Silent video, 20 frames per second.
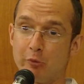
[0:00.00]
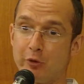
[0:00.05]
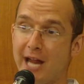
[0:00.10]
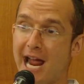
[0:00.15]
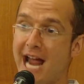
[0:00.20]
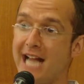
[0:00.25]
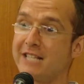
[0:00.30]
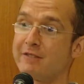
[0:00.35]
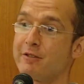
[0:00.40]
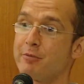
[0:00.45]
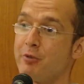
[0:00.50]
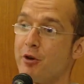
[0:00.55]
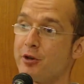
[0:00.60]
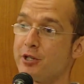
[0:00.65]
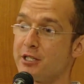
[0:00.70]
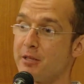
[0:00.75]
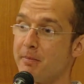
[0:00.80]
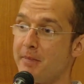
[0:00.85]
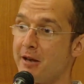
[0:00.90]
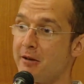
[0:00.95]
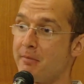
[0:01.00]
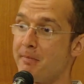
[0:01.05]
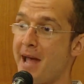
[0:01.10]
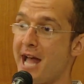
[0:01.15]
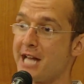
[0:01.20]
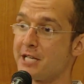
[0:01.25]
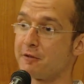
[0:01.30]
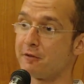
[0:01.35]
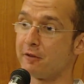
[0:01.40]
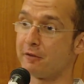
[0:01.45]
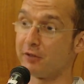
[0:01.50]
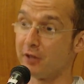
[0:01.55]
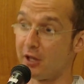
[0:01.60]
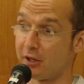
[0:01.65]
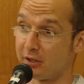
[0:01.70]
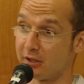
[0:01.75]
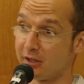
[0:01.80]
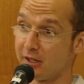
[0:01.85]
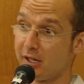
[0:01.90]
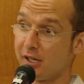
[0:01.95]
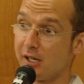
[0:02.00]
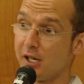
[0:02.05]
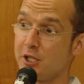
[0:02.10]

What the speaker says: reactive approach is a better match for Flutter.